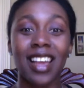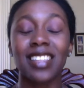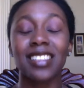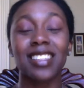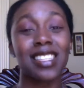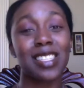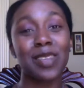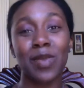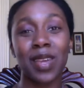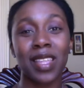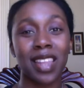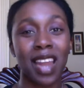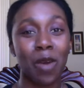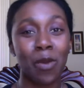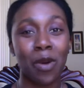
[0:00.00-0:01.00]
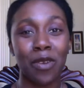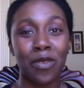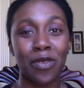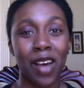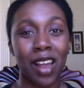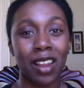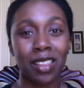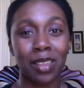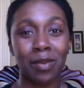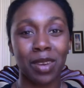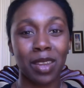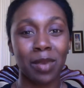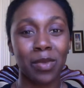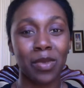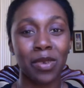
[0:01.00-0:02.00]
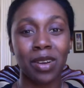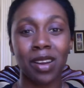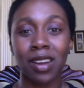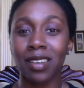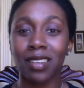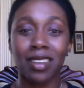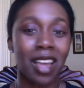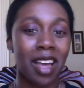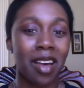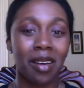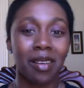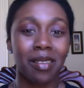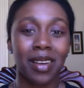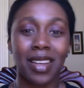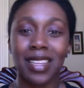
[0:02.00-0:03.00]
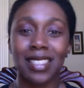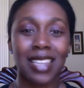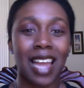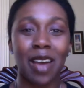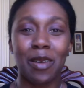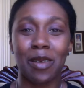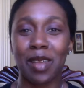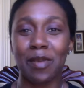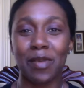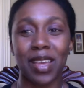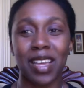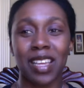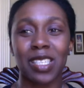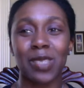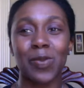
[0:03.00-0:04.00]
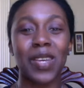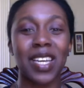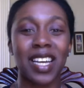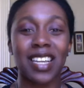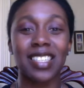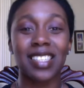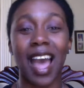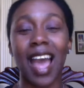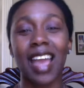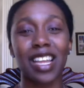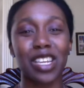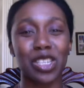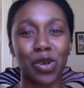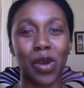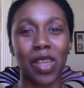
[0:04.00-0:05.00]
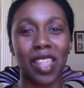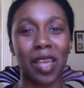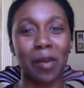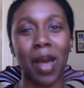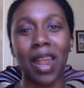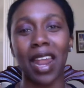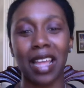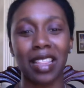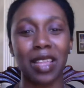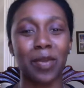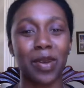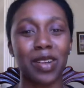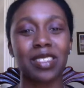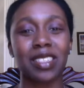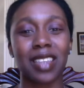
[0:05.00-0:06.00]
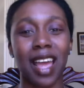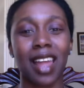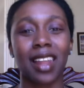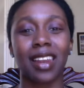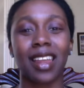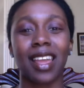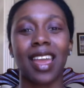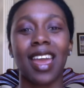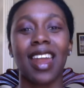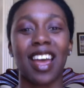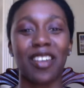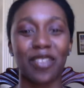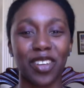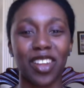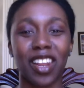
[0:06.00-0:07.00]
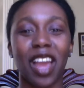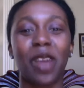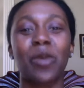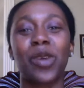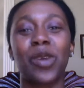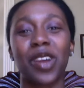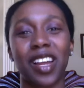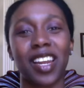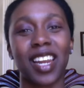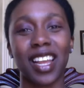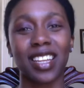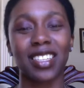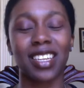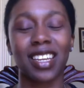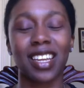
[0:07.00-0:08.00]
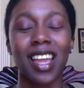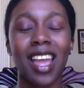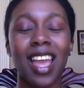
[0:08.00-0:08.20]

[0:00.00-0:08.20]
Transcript: Does it mean that I won't follow them anymore? No, it's not what it means, because I enjoy them, I like their personality, and I feel like we're connecting.